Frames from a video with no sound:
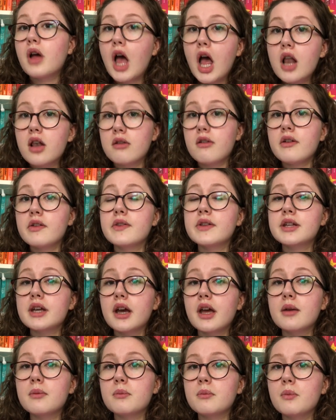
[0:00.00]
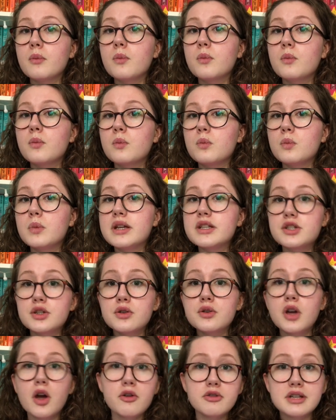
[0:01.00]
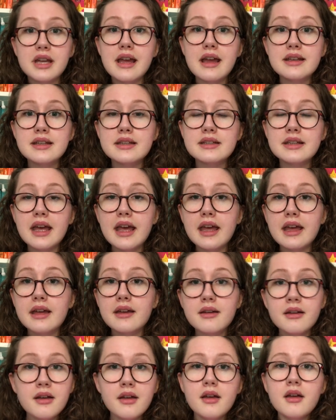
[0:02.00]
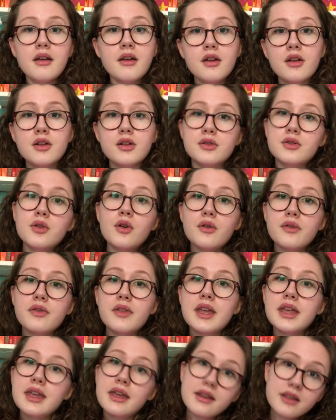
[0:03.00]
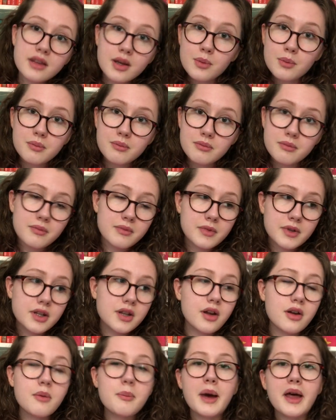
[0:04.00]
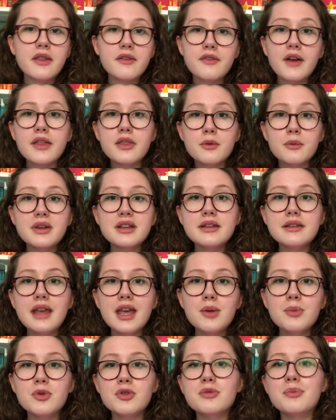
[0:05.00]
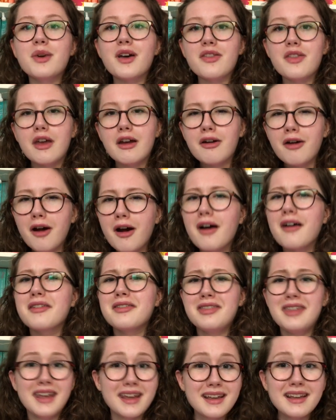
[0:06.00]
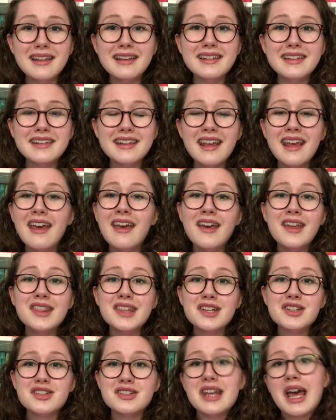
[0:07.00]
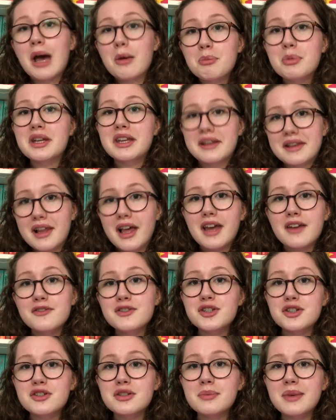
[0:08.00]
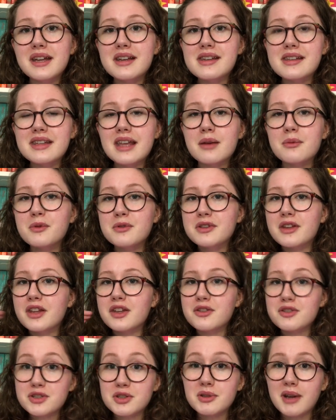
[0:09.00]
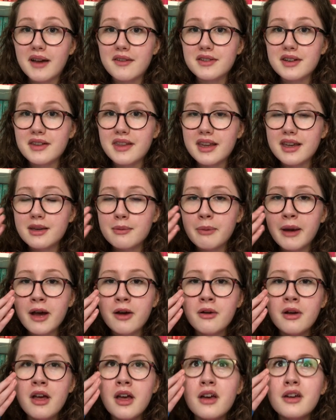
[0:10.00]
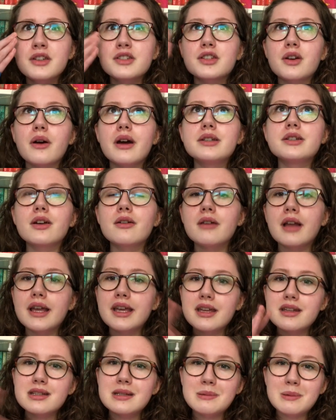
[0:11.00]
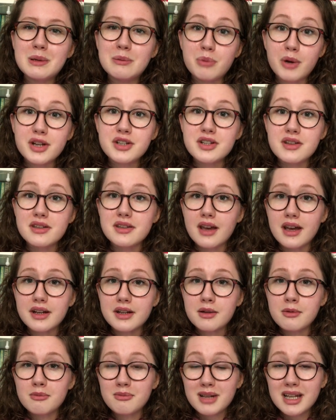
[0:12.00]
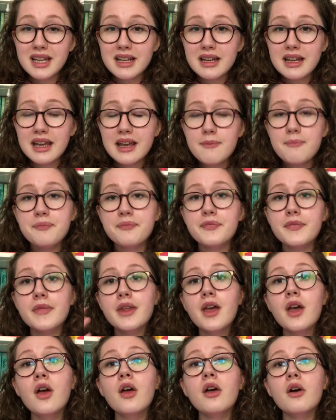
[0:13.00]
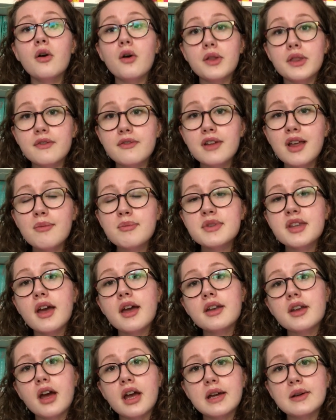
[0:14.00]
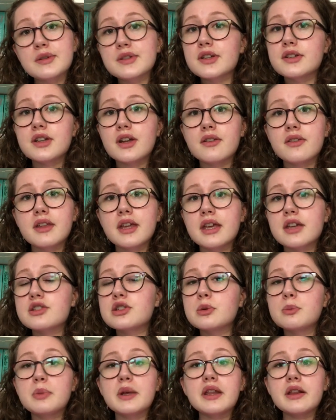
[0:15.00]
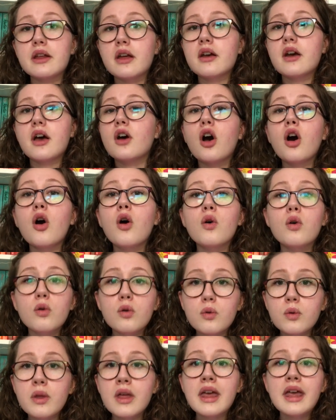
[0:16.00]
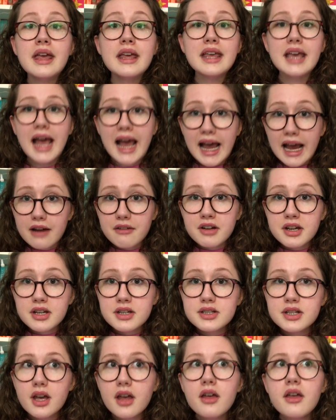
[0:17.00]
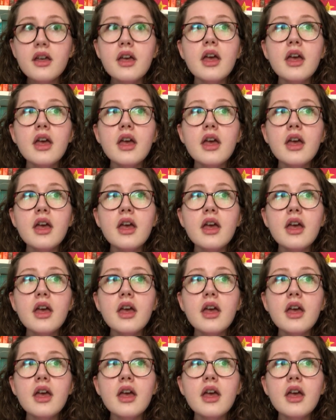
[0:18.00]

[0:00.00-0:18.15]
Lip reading: A lot of the time we do go day to day not thinking that, you know, about the fact that we're disabled, but there are things that just happen in life due to being disabled that you do have to think about. So I don't like it to be brushed aside completely. On the flip side, I also don't think it should be the whole character.